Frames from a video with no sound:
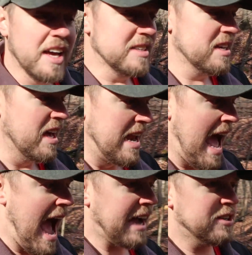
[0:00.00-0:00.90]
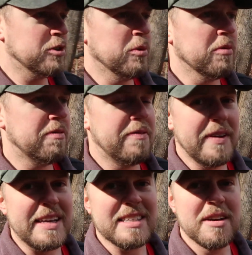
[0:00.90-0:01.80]
get an actual
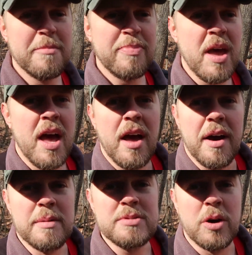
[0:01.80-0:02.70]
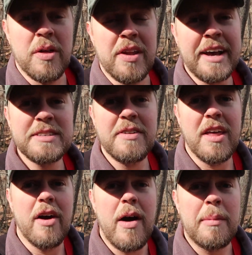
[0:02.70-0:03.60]
feet. So in the next
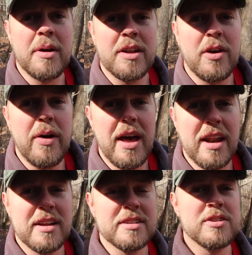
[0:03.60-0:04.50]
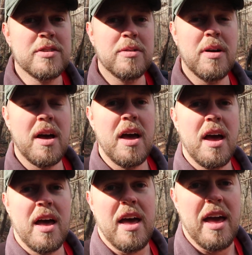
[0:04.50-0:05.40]
video, I'm gonna go ahead and do
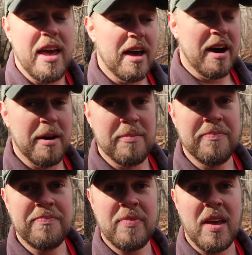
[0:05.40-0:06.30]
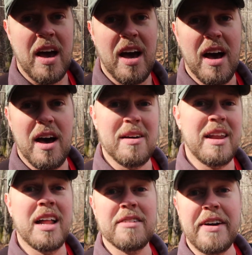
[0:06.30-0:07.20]
a an
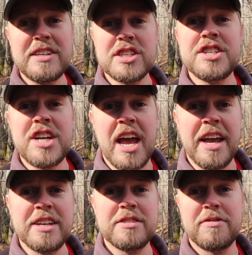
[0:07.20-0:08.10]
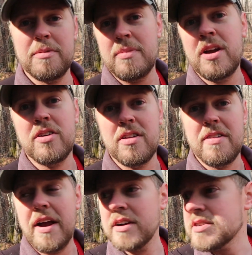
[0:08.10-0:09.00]
elevation change from here to
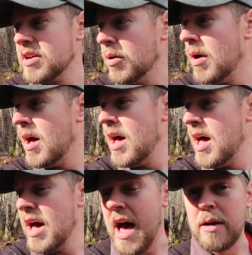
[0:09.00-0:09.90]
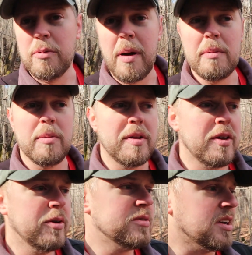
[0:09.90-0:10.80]
there. So I will probably
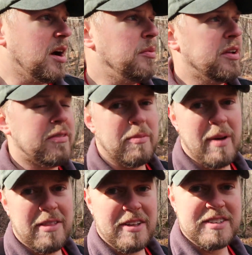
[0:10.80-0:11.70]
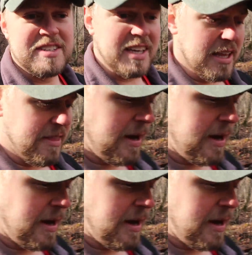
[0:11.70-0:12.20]
use a couple different methods to get